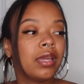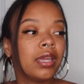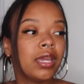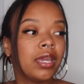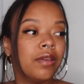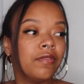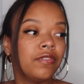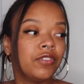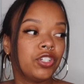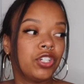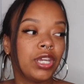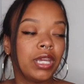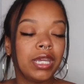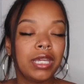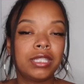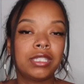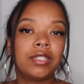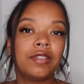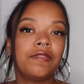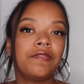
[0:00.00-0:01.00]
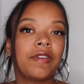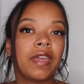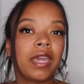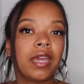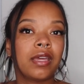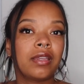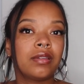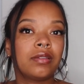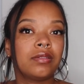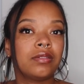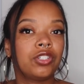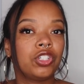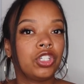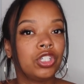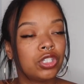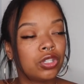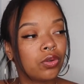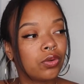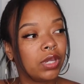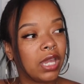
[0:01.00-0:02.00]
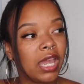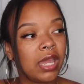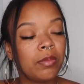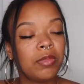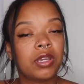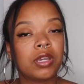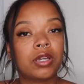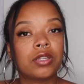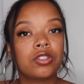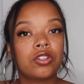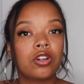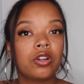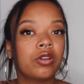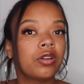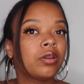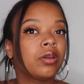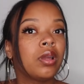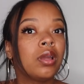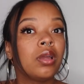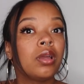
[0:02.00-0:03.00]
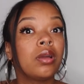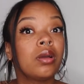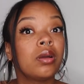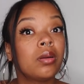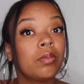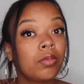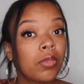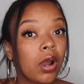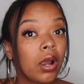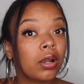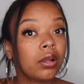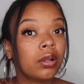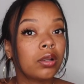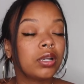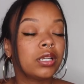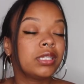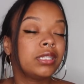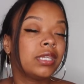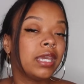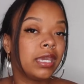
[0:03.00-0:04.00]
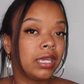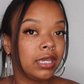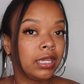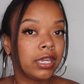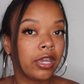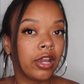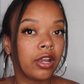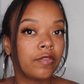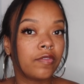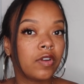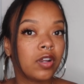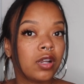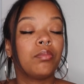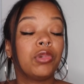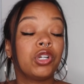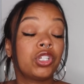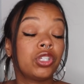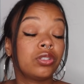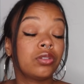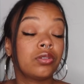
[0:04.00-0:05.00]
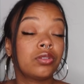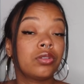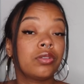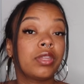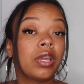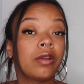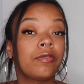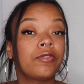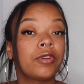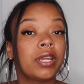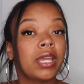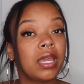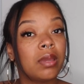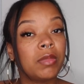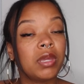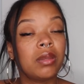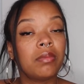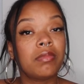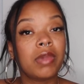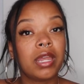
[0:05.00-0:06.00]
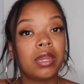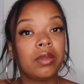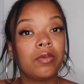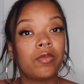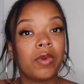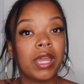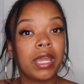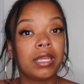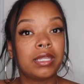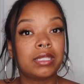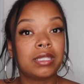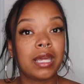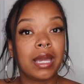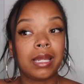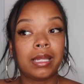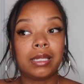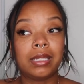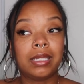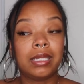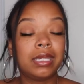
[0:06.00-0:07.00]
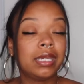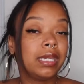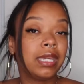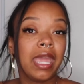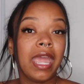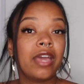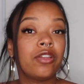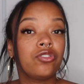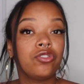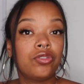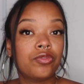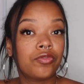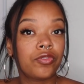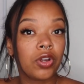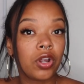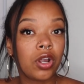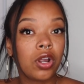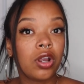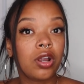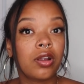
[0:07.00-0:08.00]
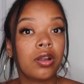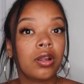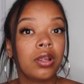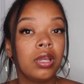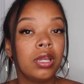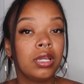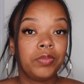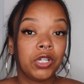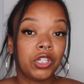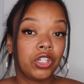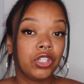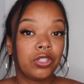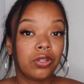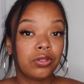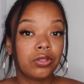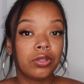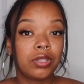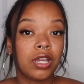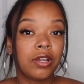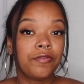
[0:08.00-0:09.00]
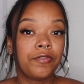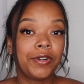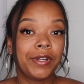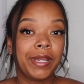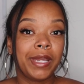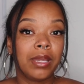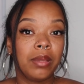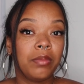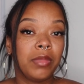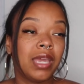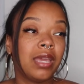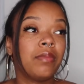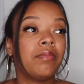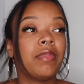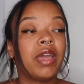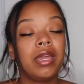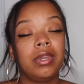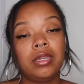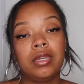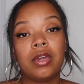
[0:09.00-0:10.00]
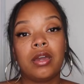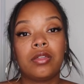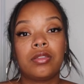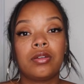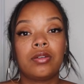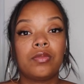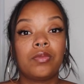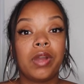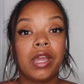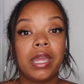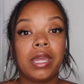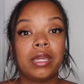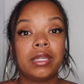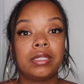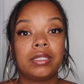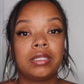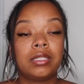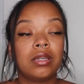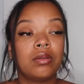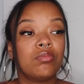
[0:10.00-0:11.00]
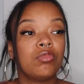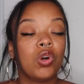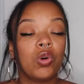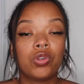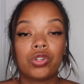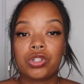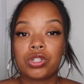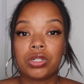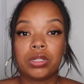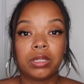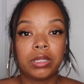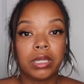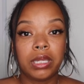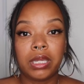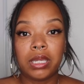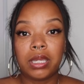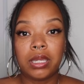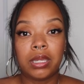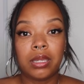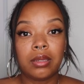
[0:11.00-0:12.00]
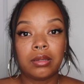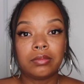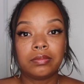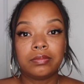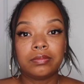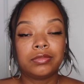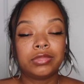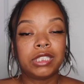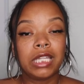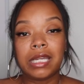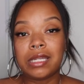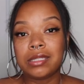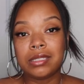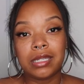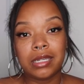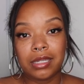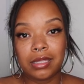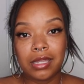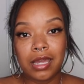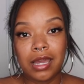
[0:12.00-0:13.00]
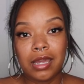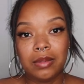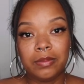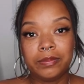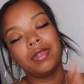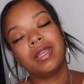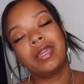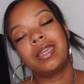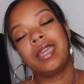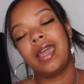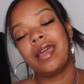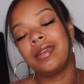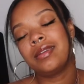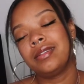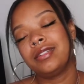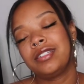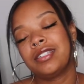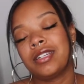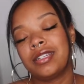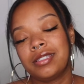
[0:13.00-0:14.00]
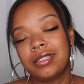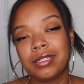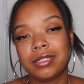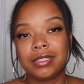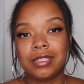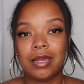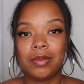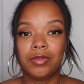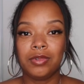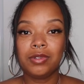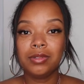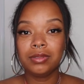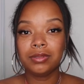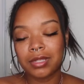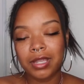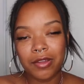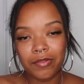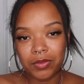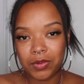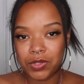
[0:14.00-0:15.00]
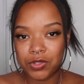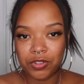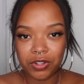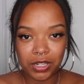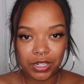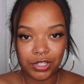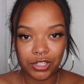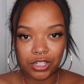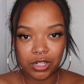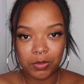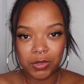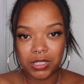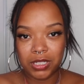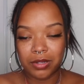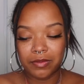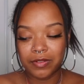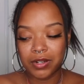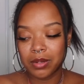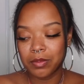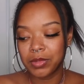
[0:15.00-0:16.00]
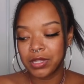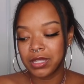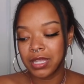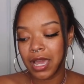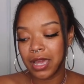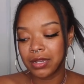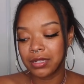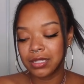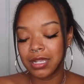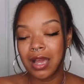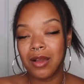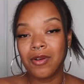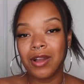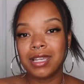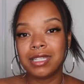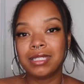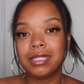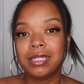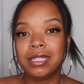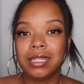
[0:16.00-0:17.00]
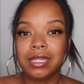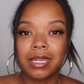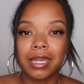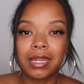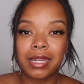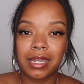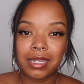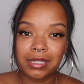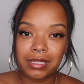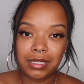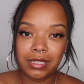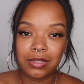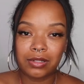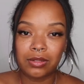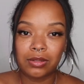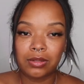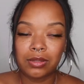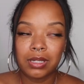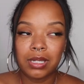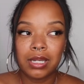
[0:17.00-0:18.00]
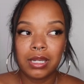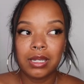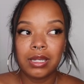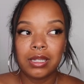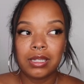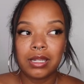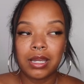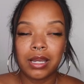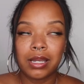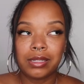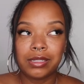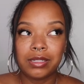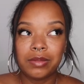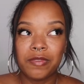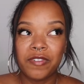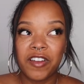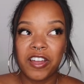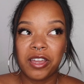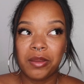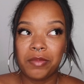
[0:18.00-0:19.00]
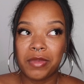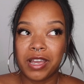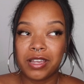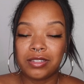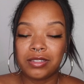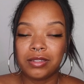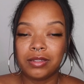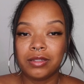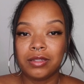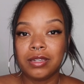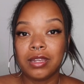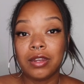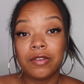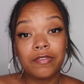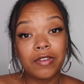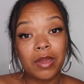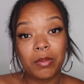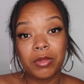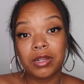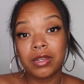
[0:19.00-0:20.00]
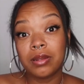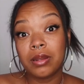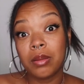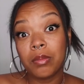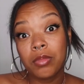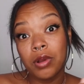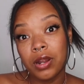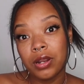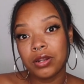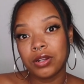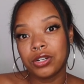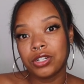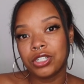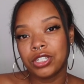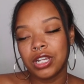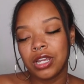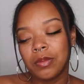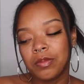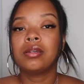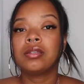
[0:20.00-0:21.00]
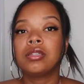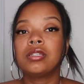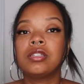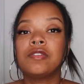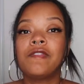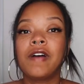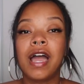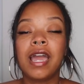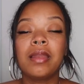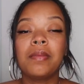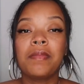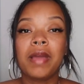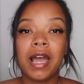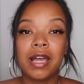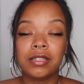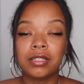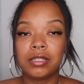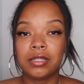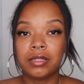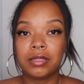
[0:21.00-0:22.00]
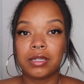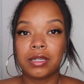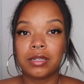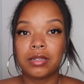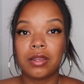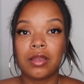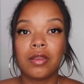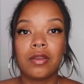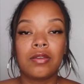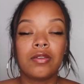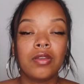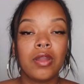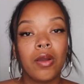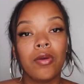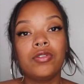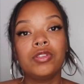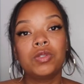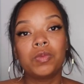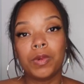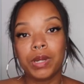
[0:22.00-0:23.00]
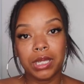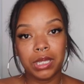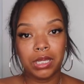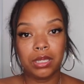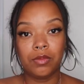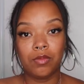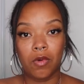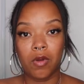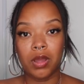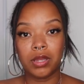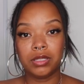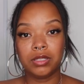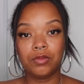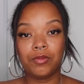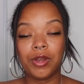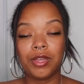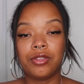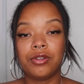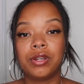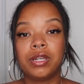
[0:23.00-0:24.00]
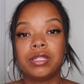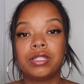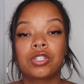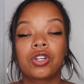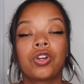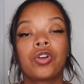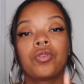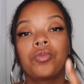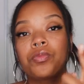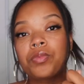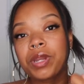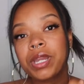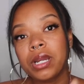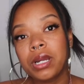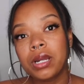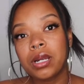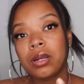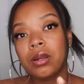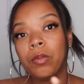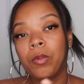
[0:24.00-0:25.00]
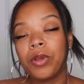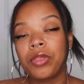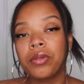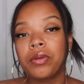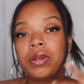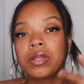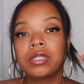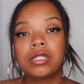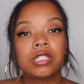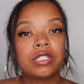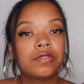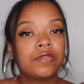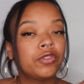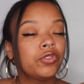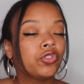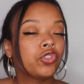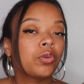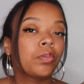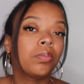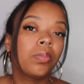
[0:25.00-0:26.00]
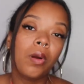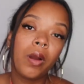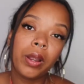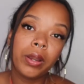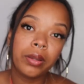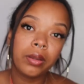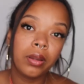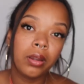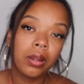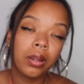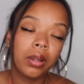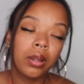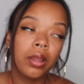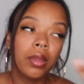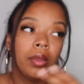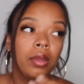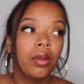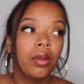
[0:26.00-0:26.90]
if shit hits the fan, she's okay because her partner is taking care of her, but she's also there for him in many ways that he can't do for her. But she's also there for him in many other ways, emotionally, things like that. Again, it's just an example. Everyone's relationship is different, but that is how I see an ideal divine masculine and feminine partnership. The divine masculine knows what he wants, whether it's career, whether it's his future partner,